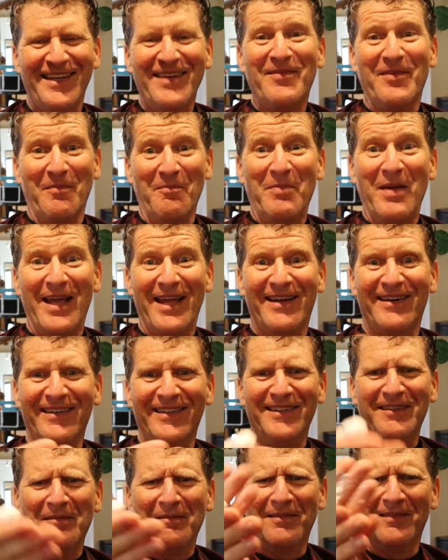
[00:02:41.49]
even
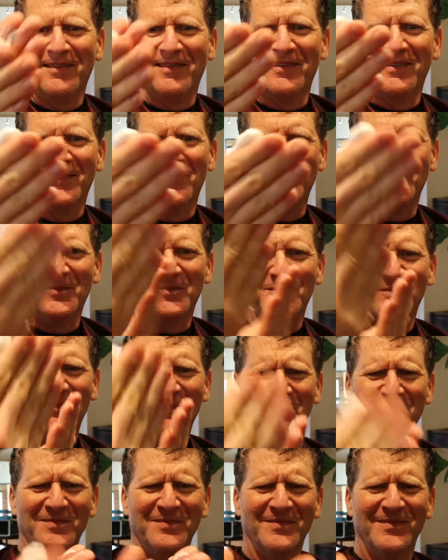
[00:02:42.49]
better. Prince
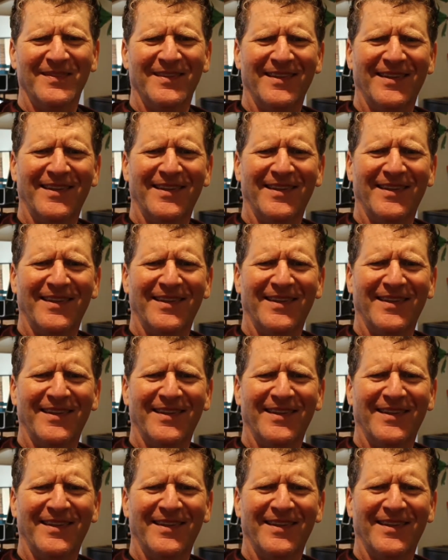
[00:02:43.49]
definitely used